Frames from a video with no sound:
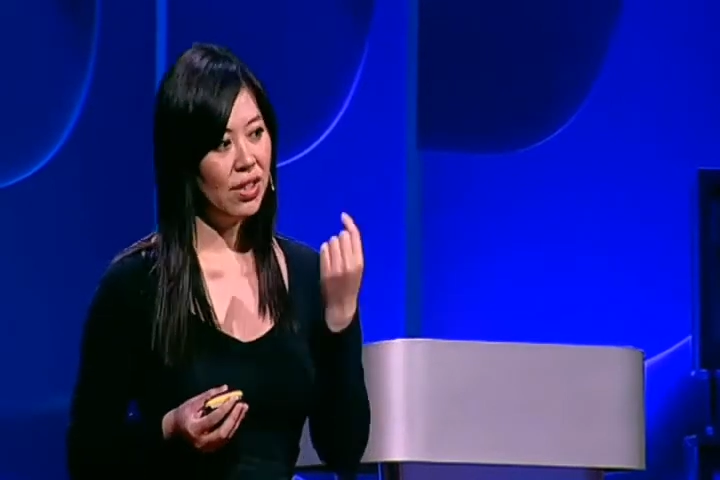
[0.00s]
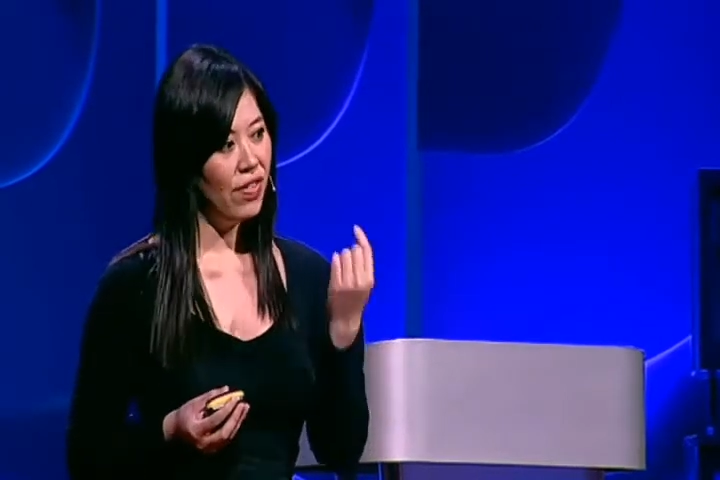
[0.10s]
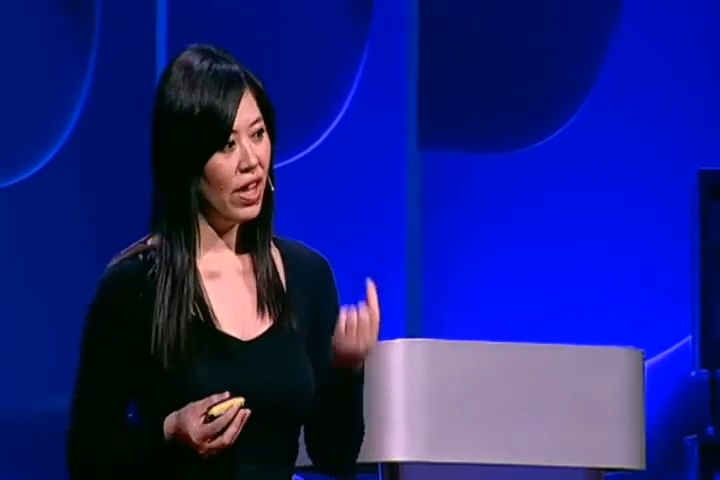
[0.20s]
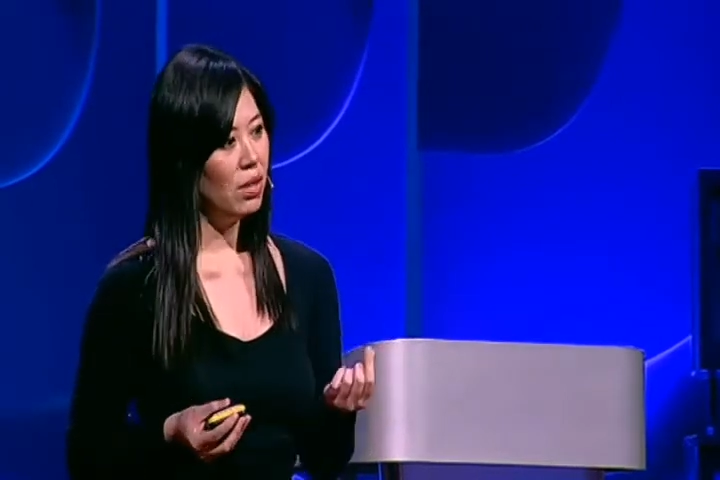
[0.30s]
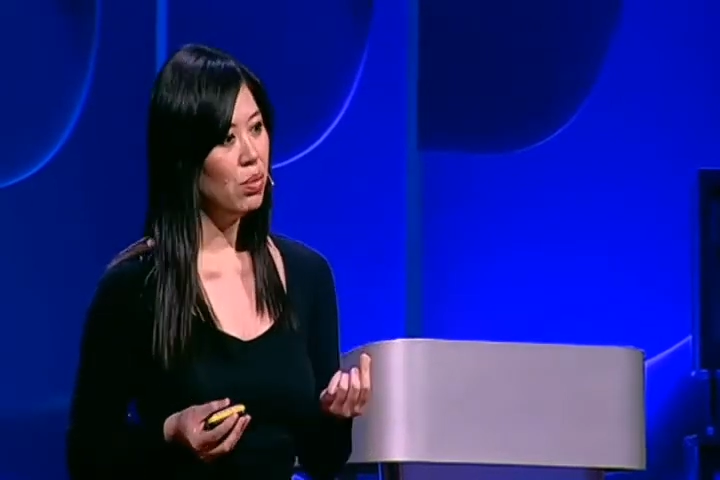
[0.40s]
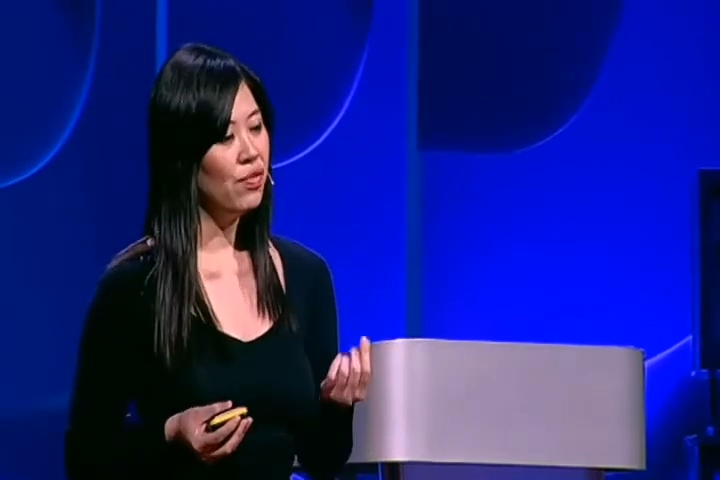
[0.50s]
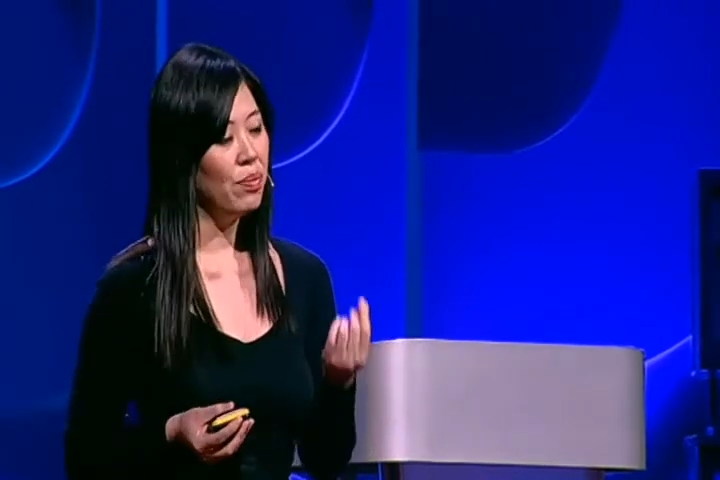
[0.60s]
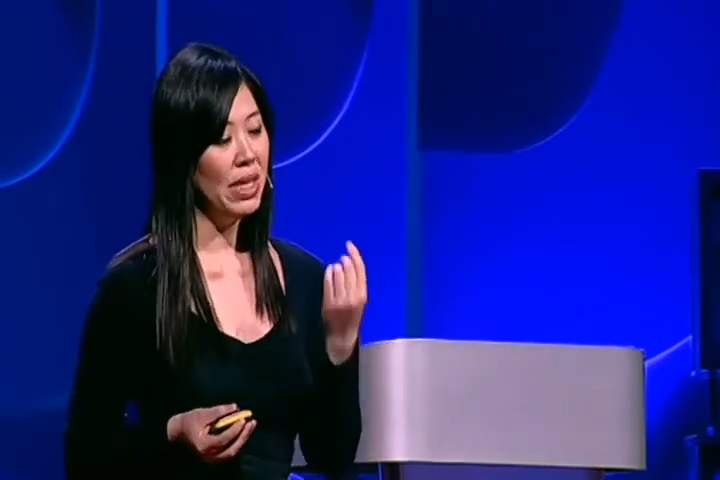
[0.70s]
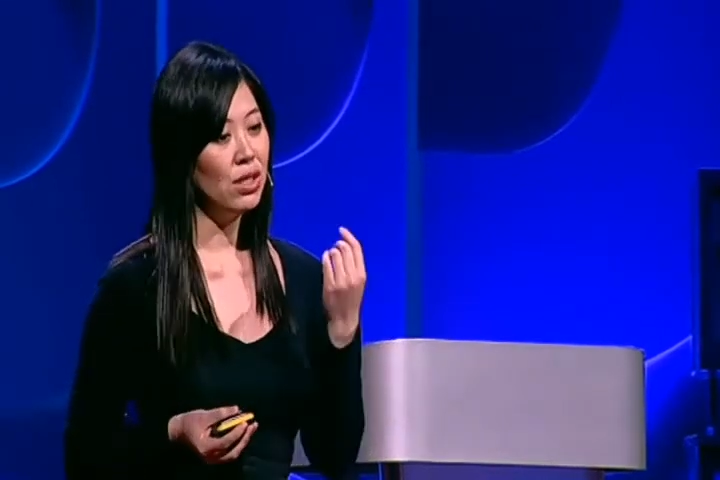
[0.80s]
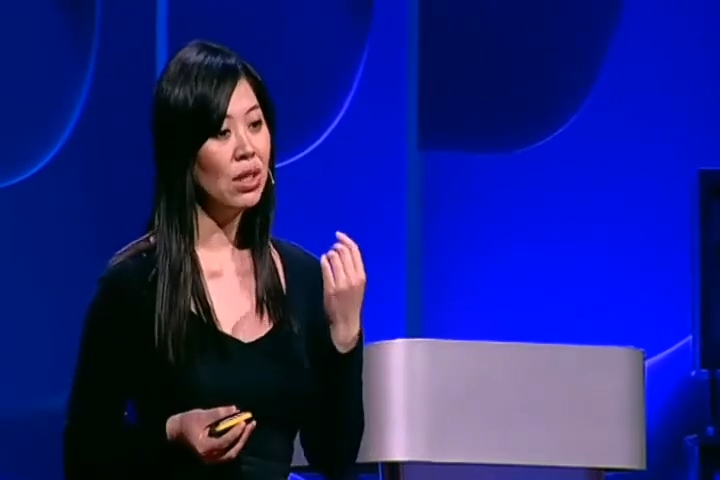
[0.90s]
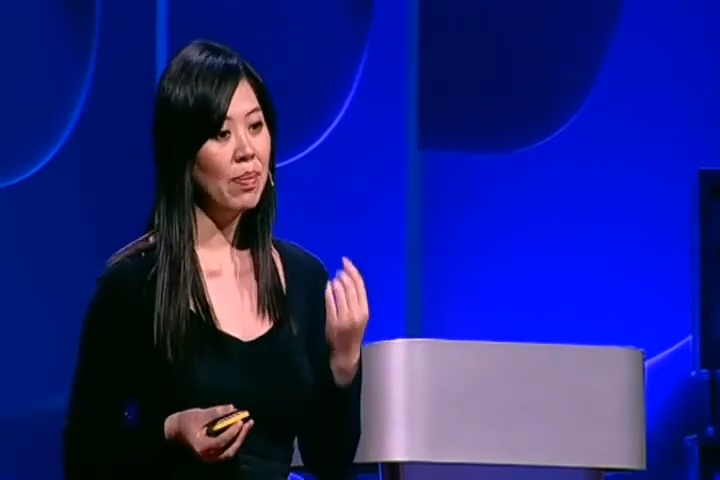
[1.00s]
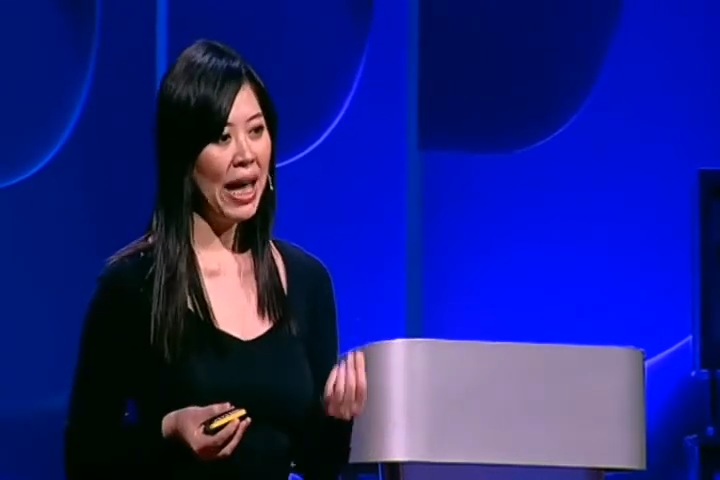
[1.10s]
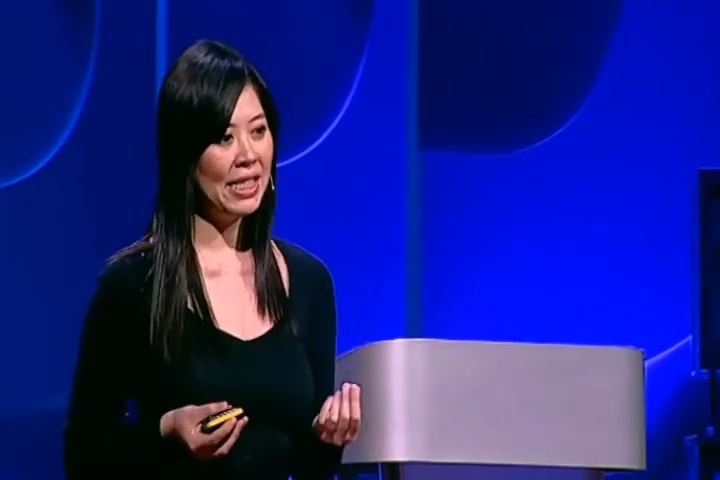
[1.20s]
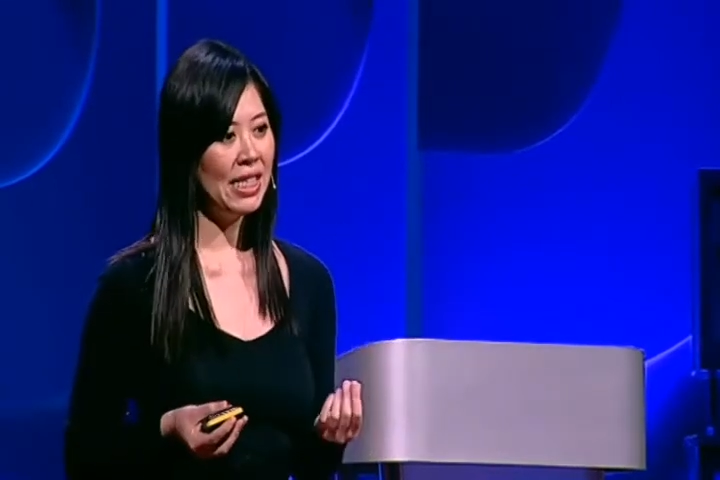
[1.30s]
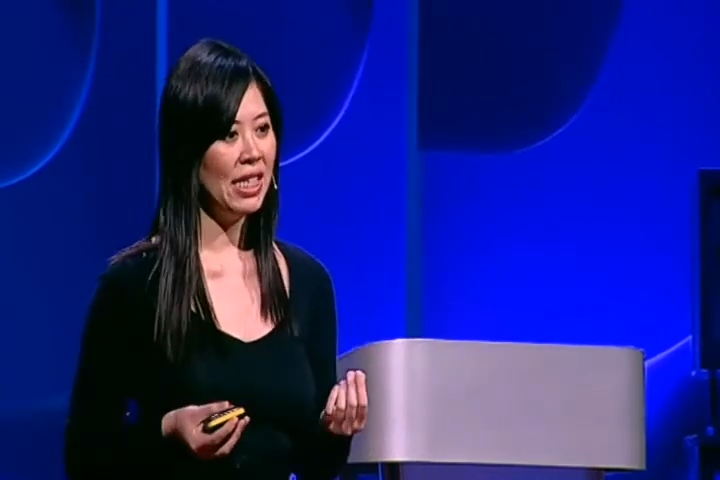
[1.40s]
that's available for mental
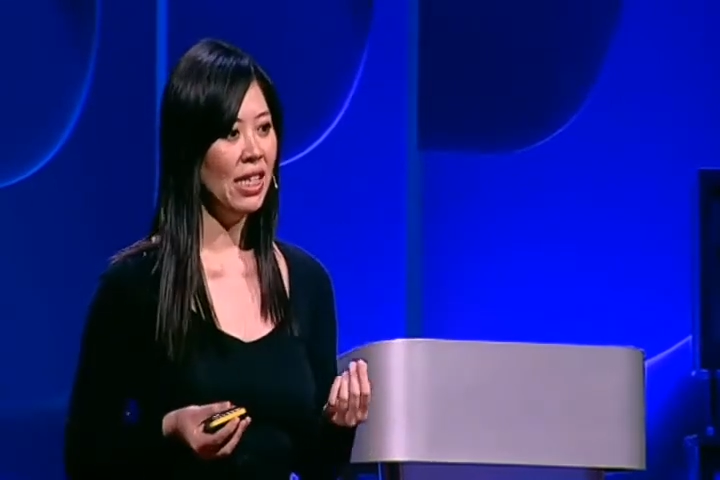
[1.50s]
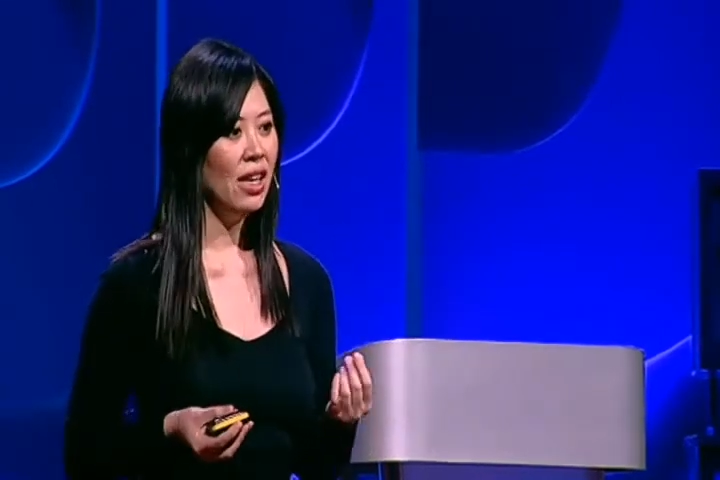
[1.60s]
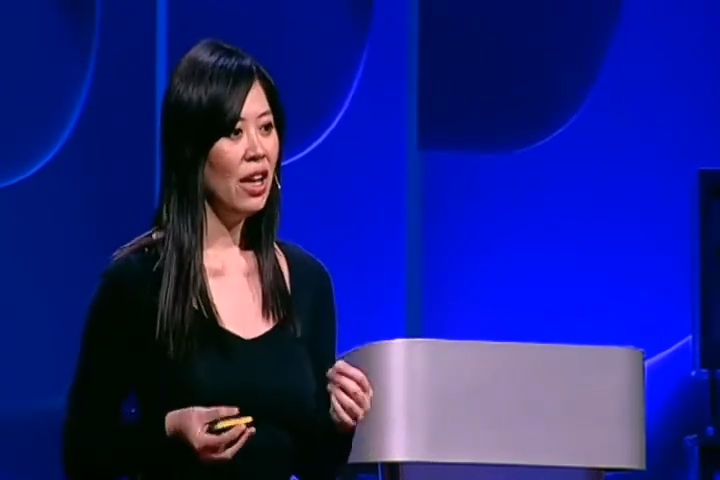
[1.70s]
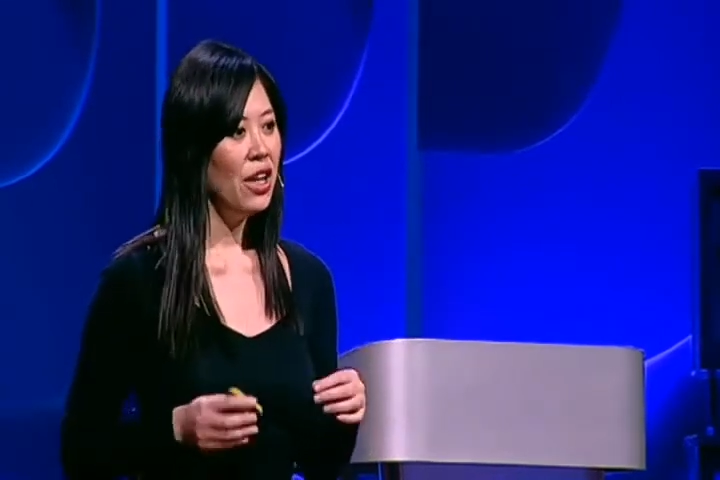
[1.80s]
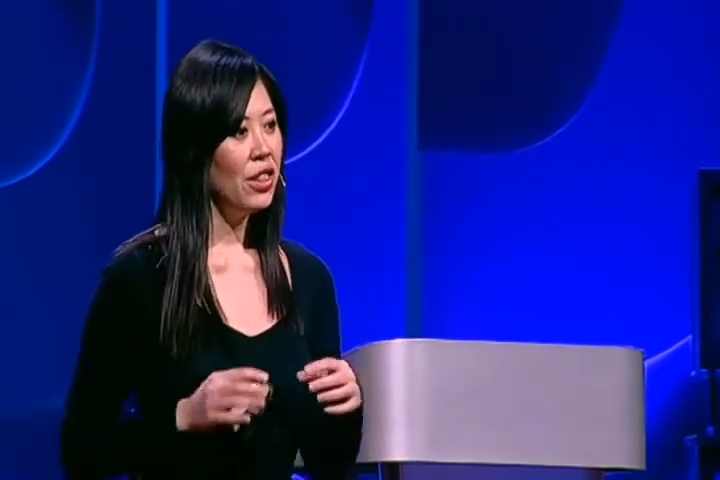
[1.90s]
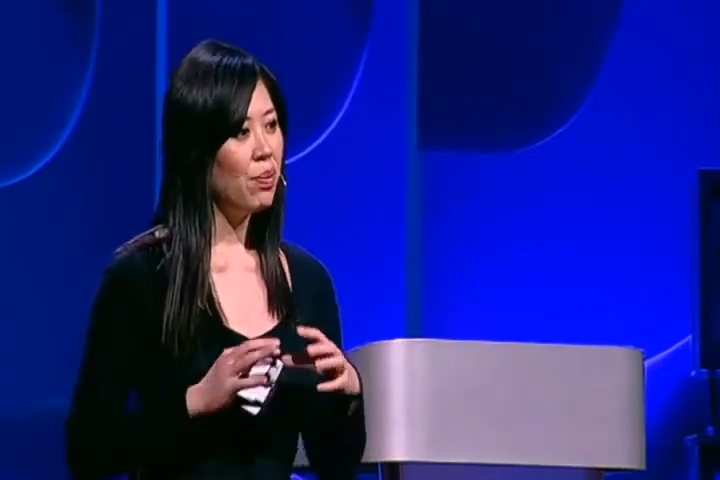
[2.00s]
capacity,